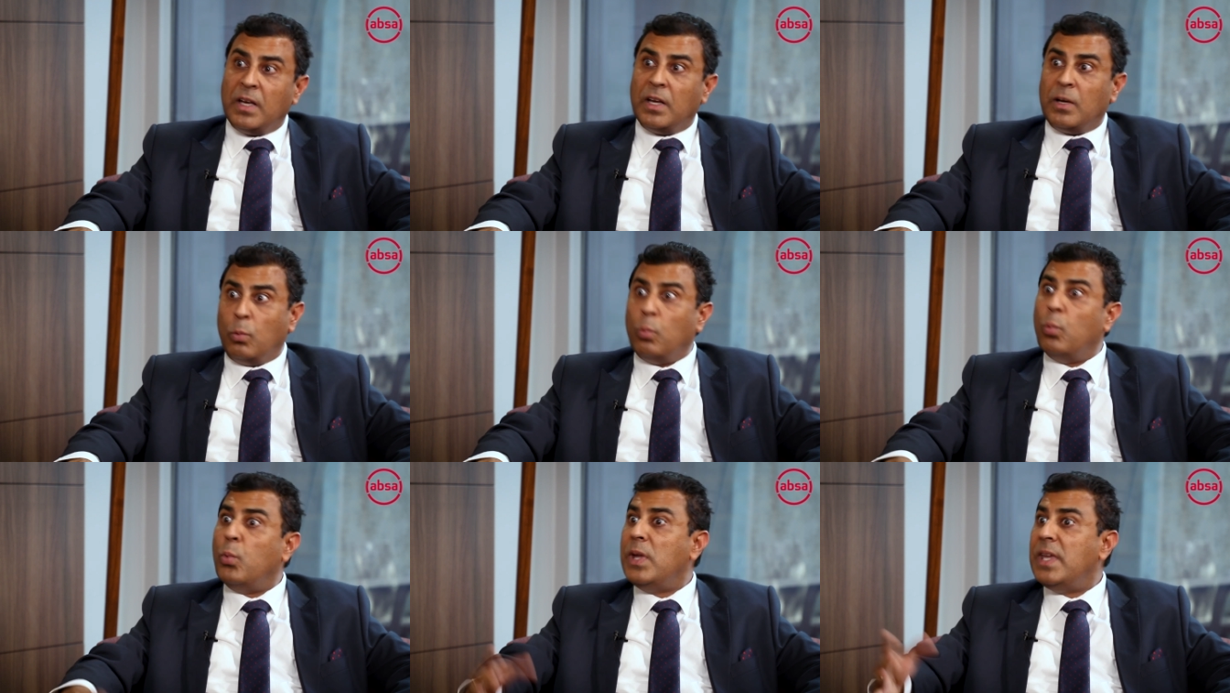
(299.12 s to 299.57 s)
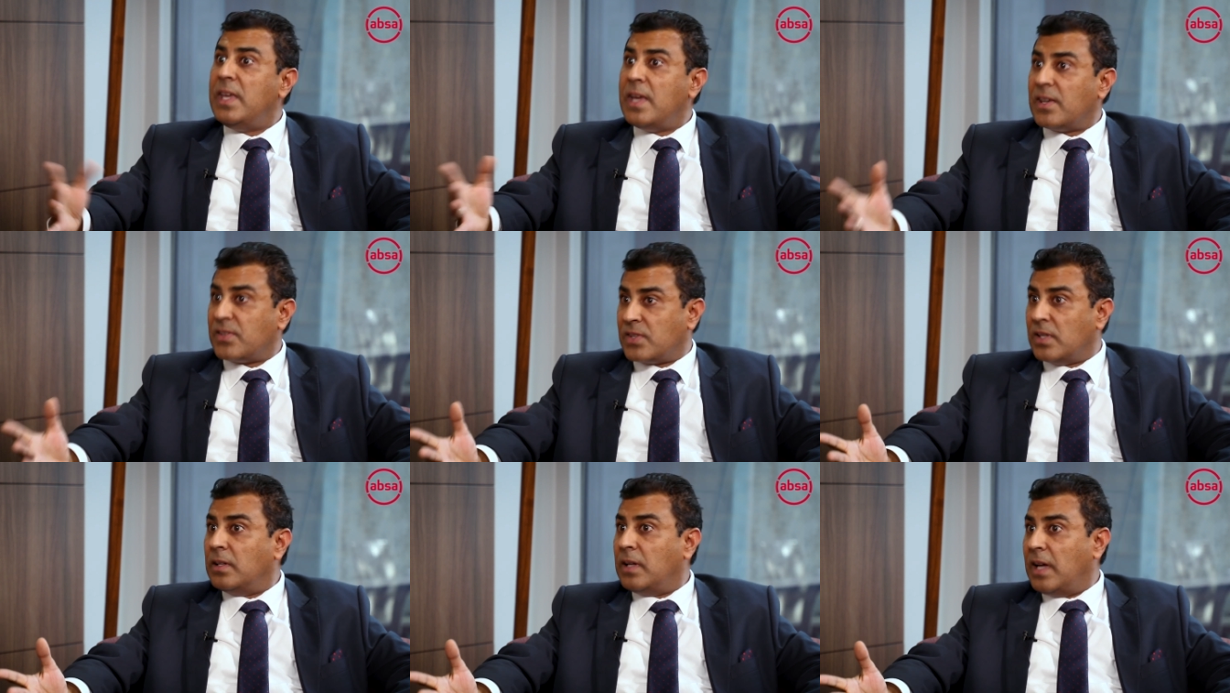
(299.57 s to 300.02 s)
We
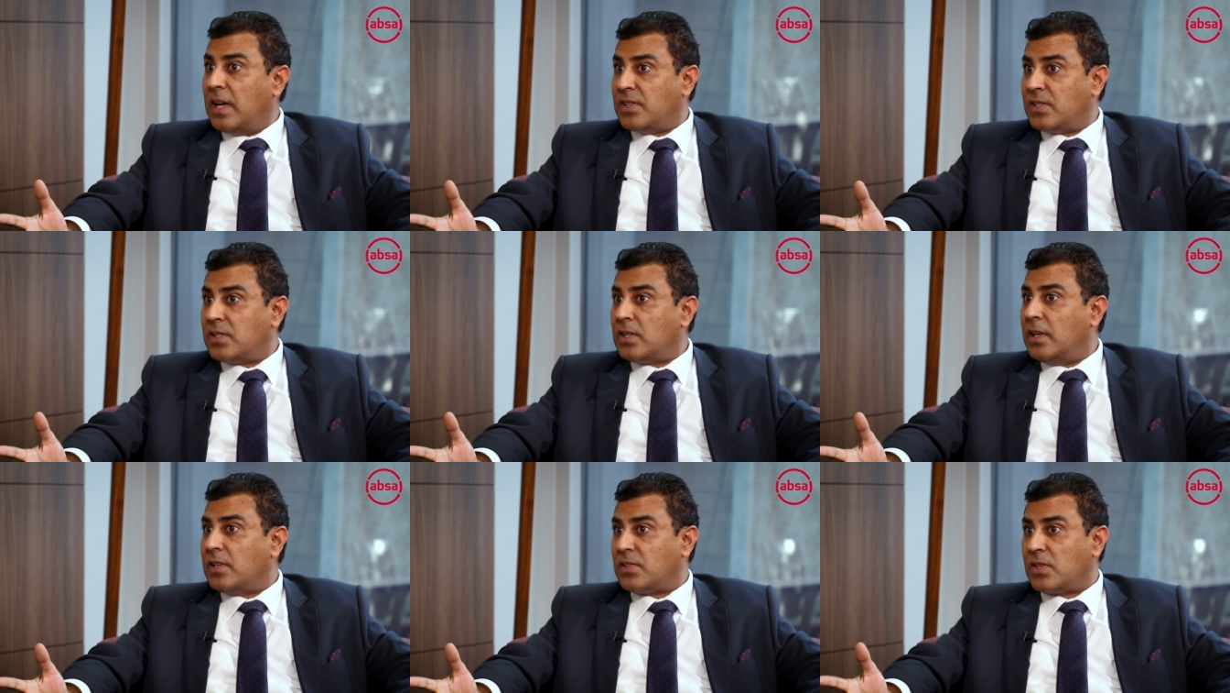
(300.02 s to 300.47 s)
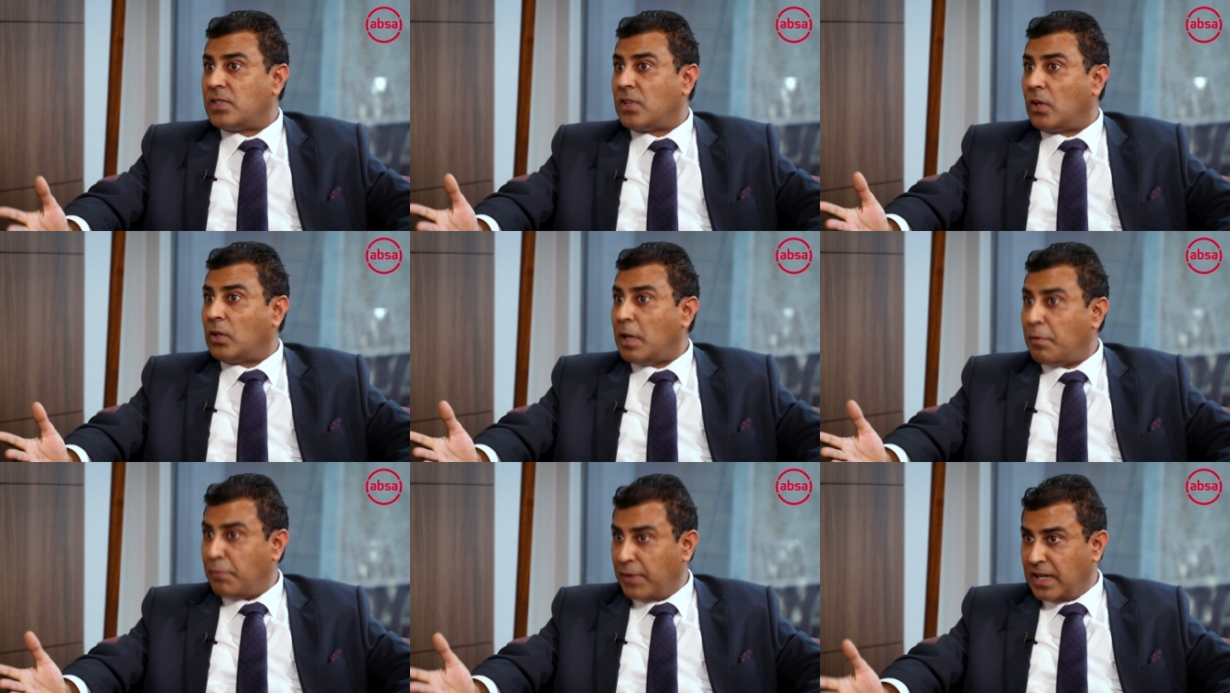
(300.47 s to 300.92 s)
as a
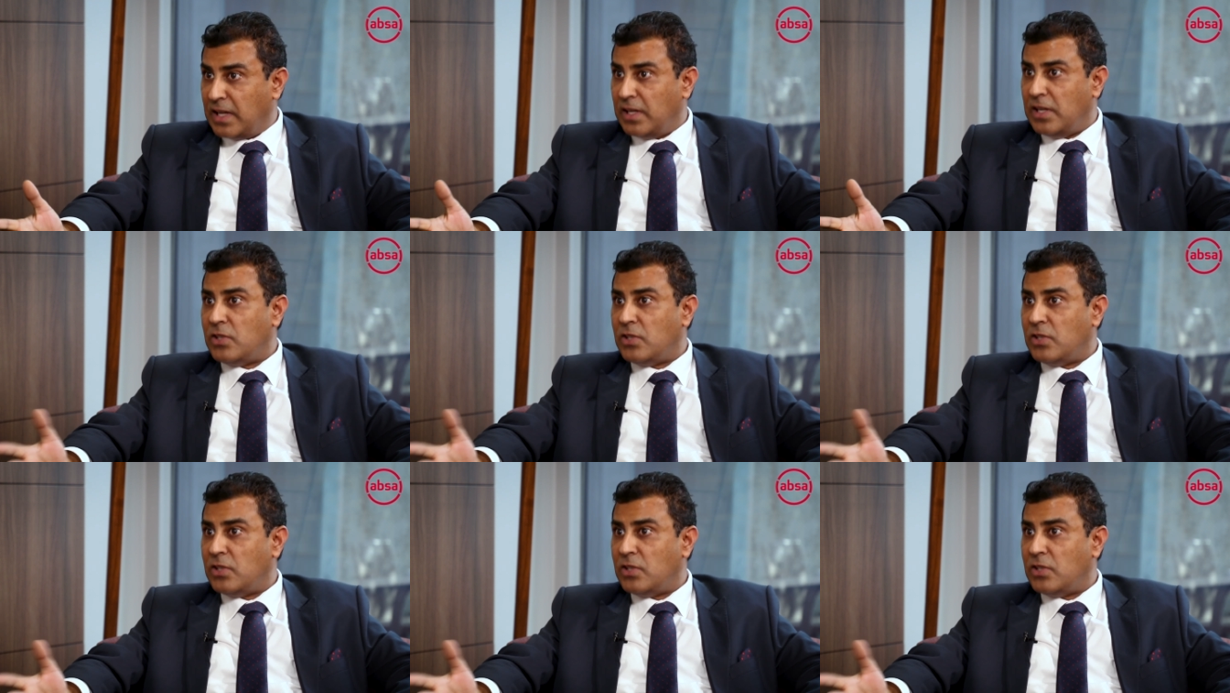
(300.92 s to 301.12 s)
South African